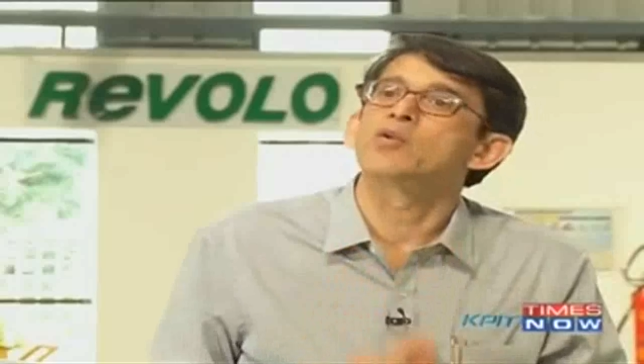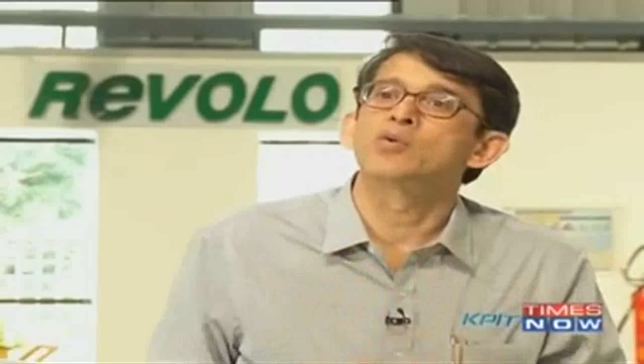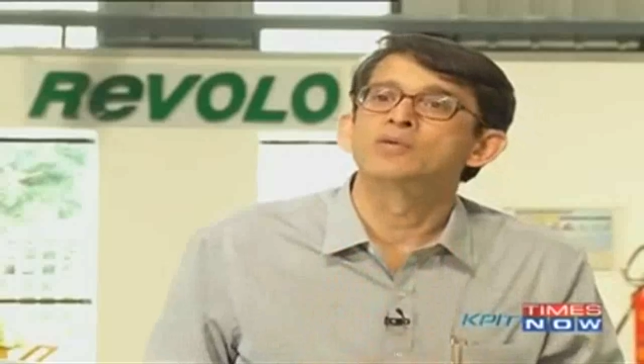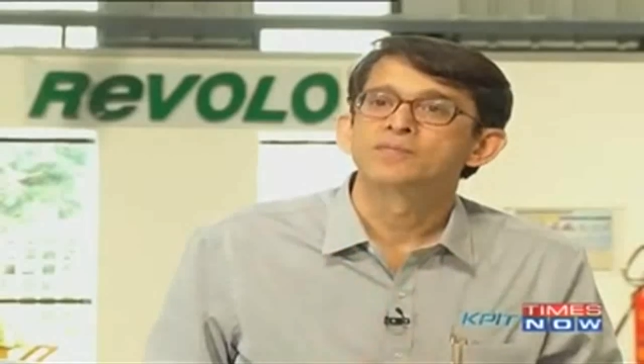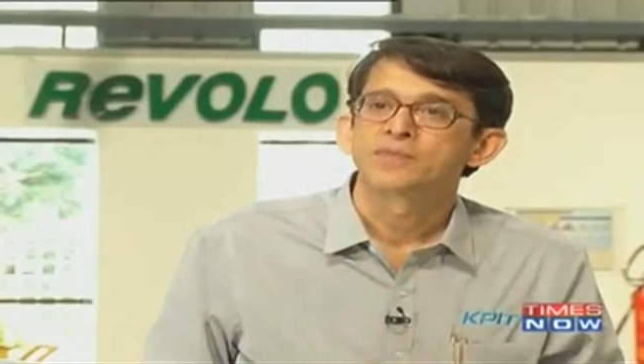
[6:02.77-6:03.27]

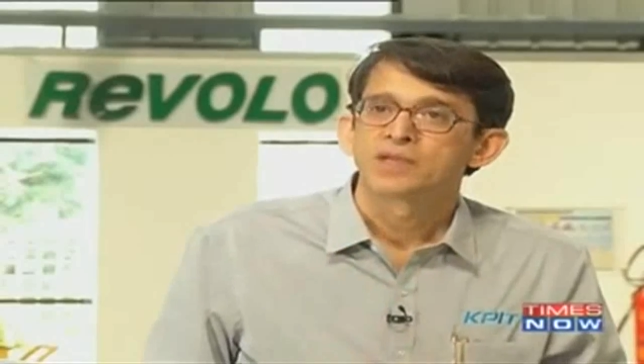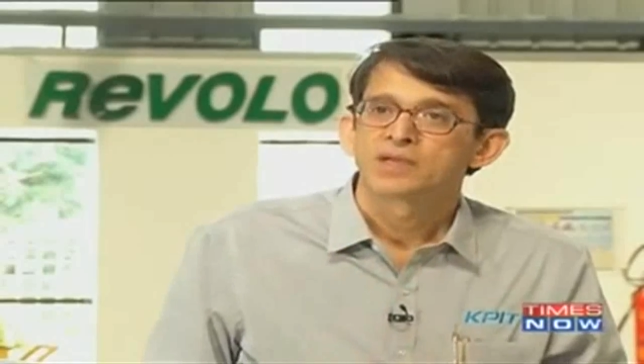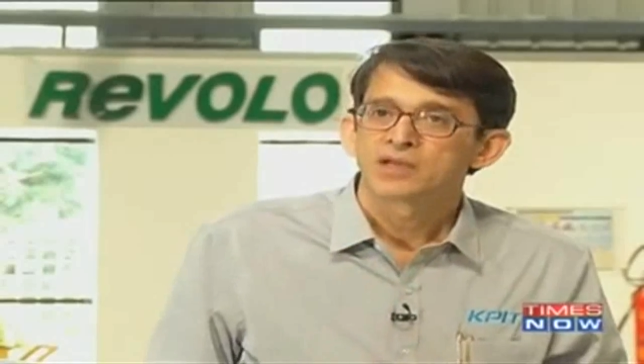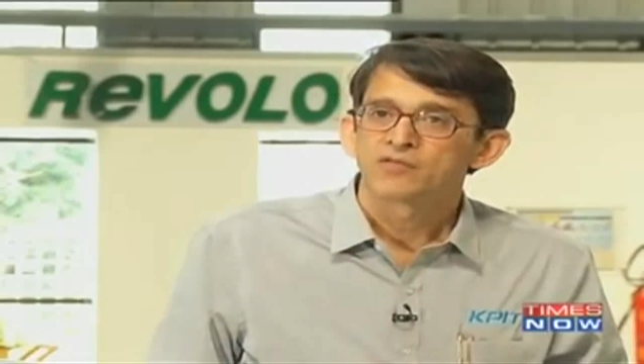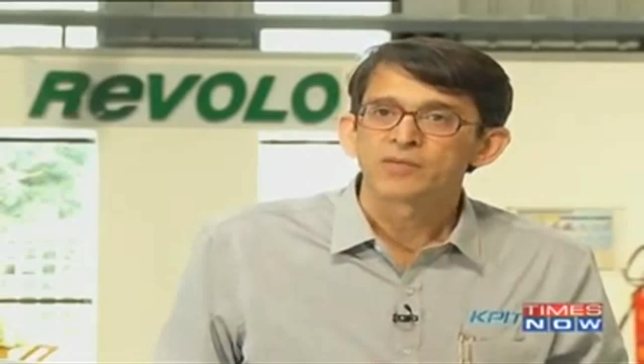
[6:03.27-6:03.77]
low
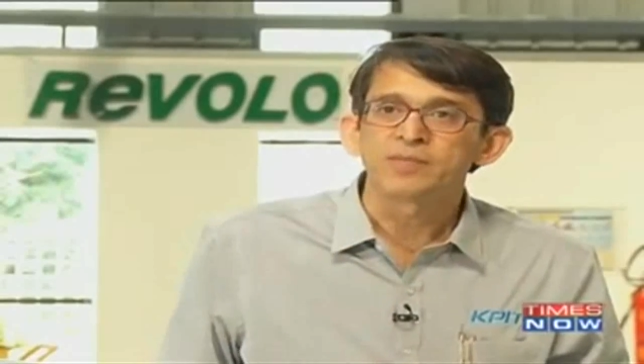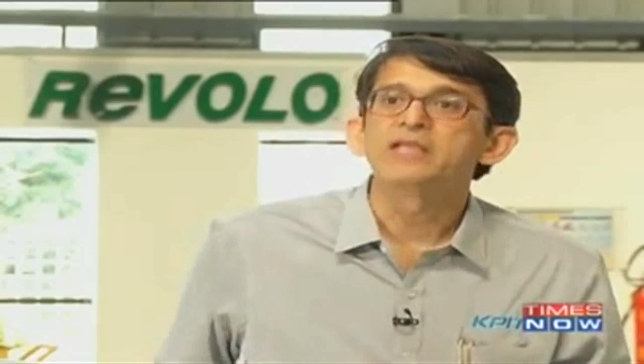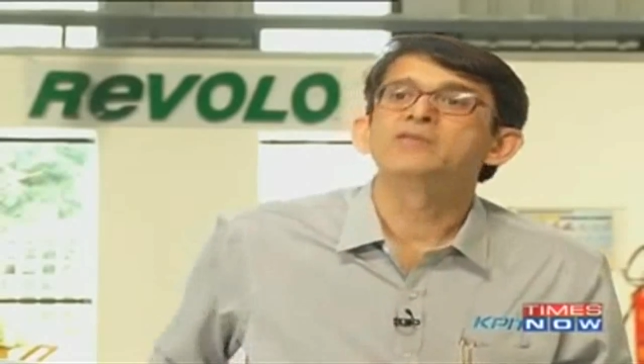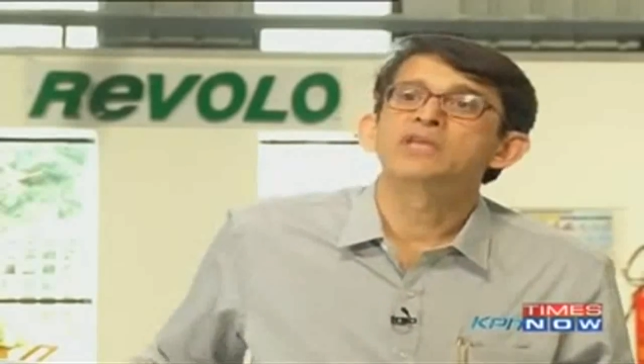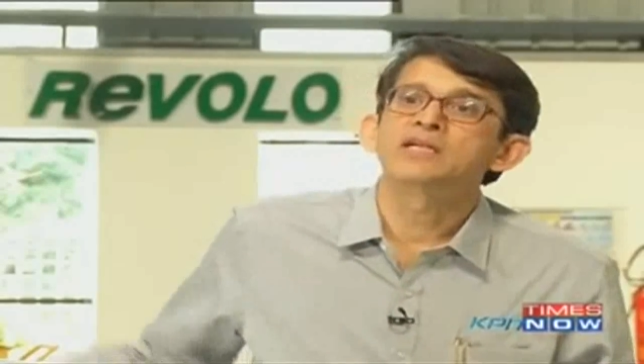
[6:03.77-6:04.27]
we
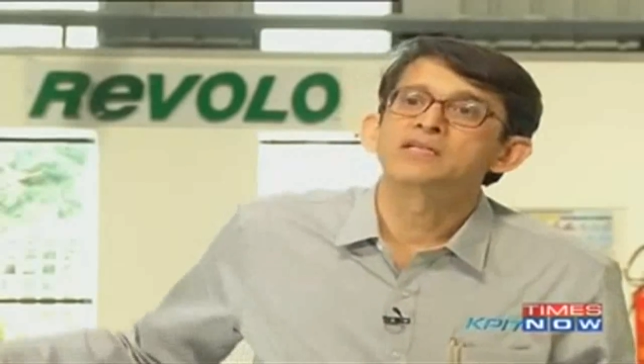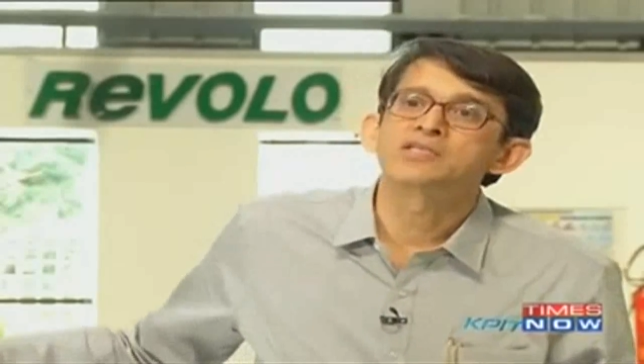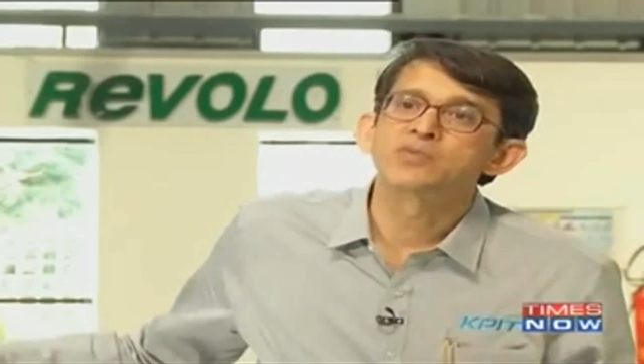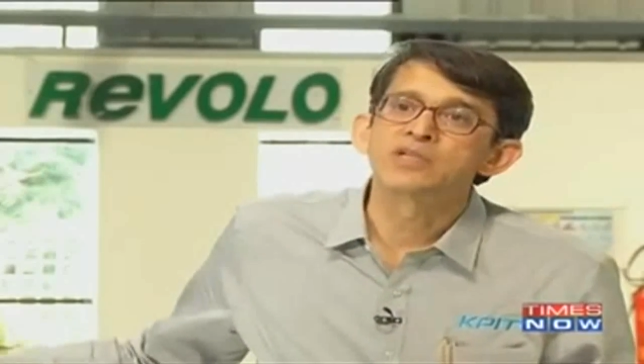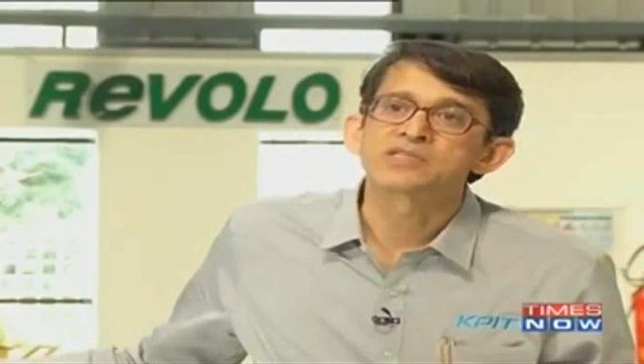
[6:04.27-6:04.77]
believe that
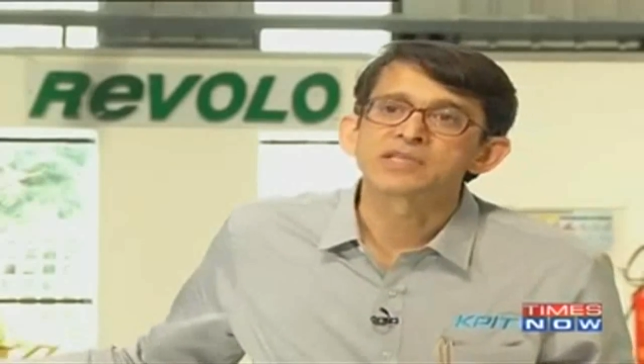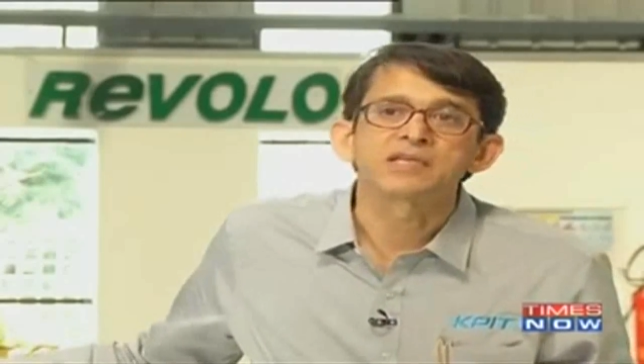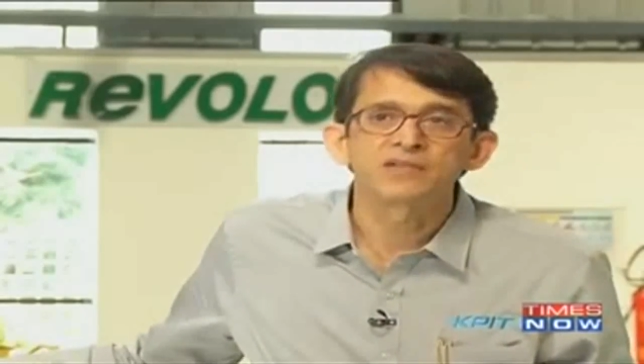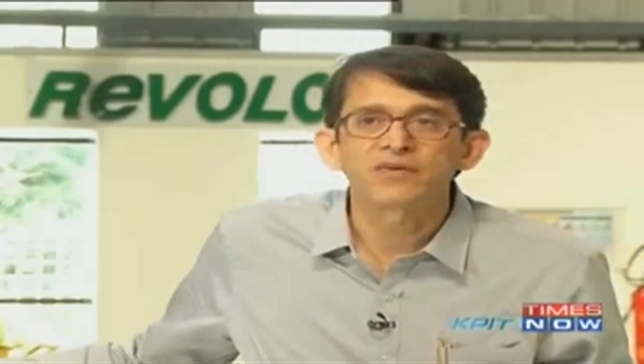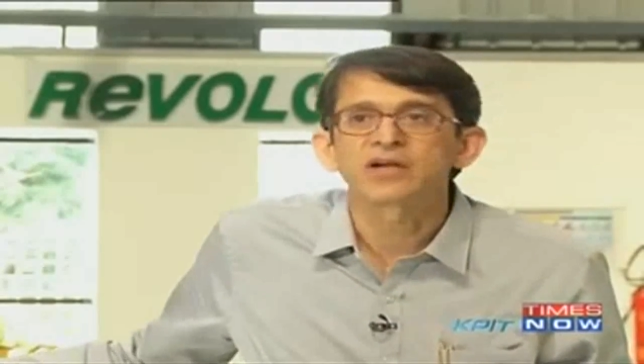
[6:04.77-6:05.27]
this will
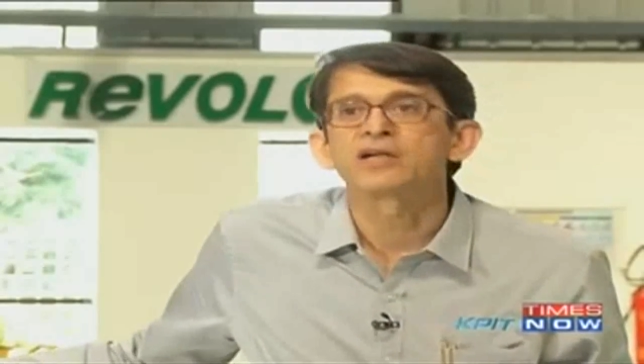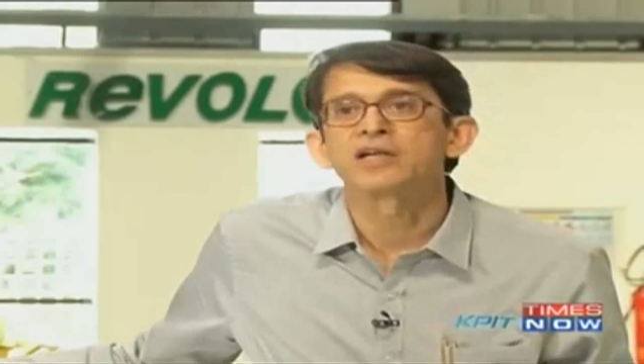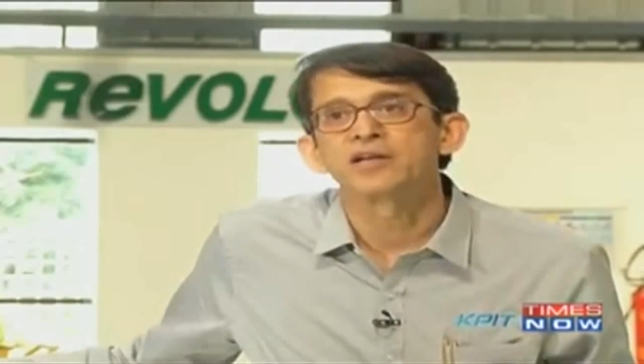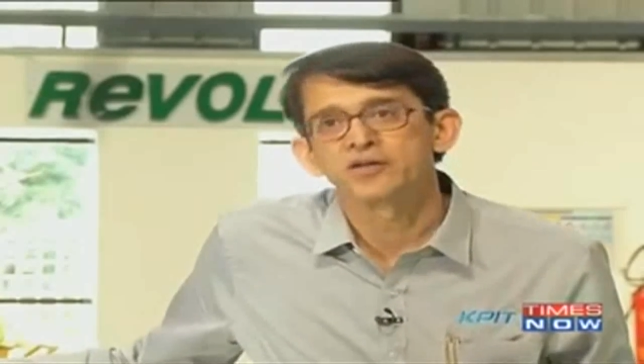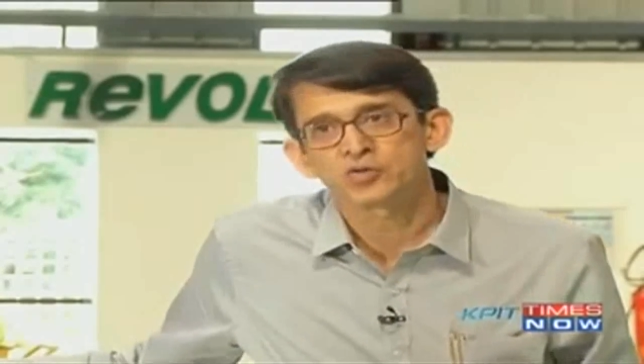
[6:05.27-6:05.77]

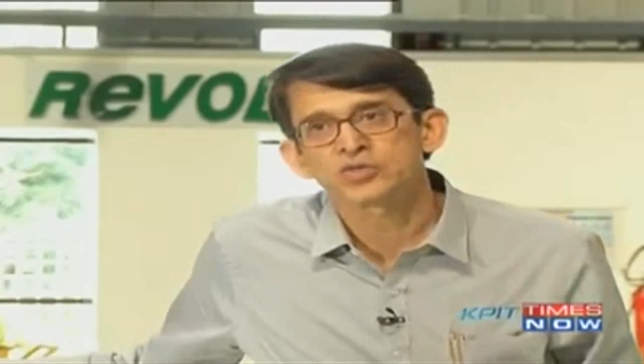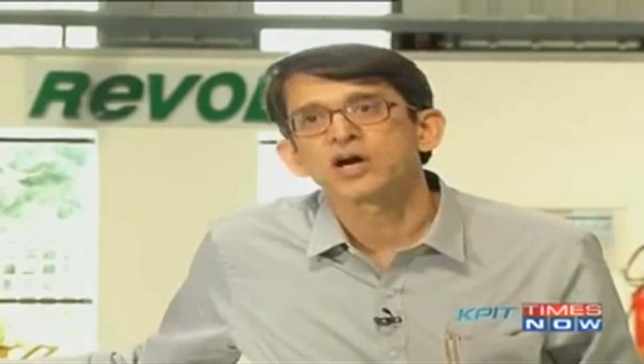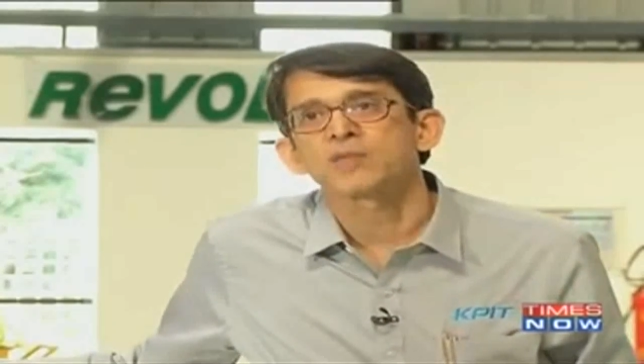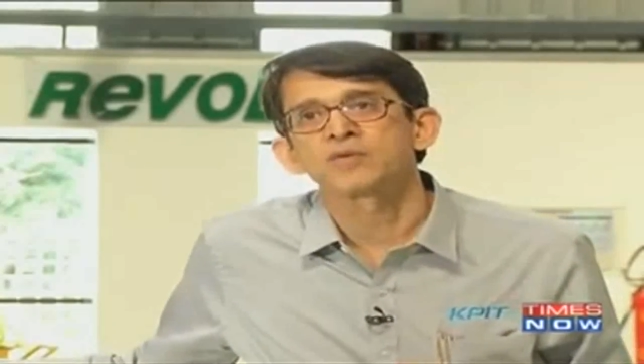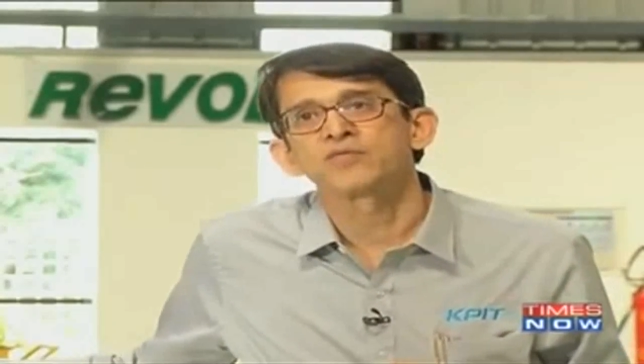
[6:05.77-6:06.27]
significantly reduce the
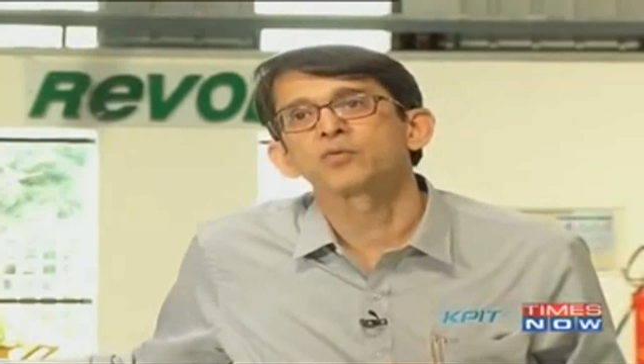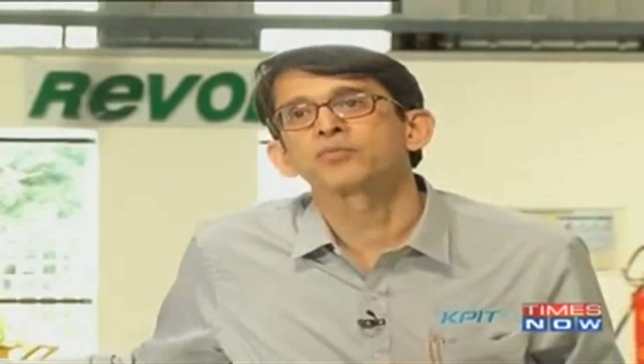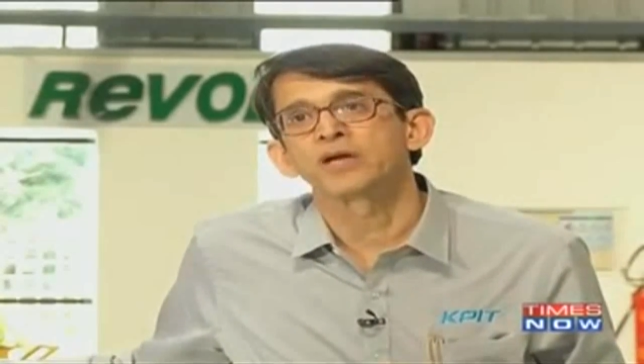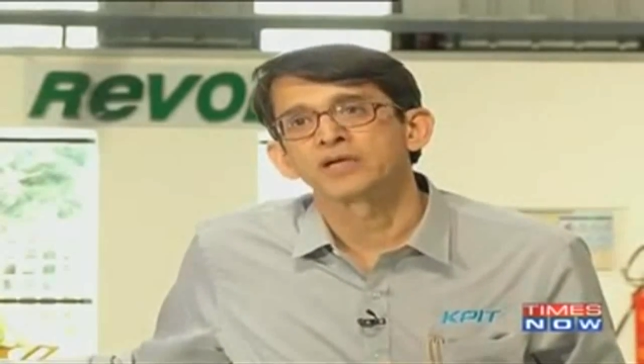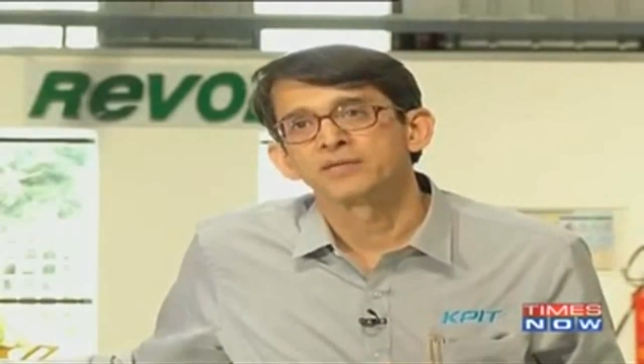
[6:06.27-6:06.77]
carbon
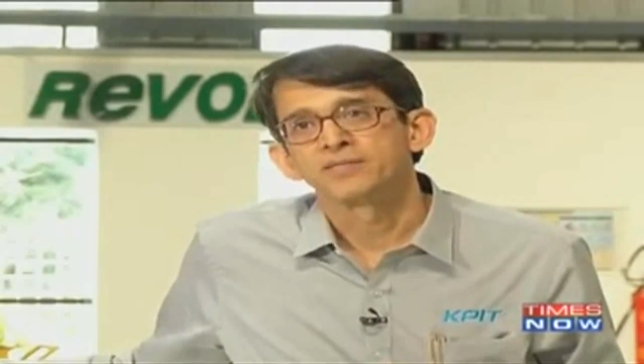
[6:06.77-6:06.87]
footprint.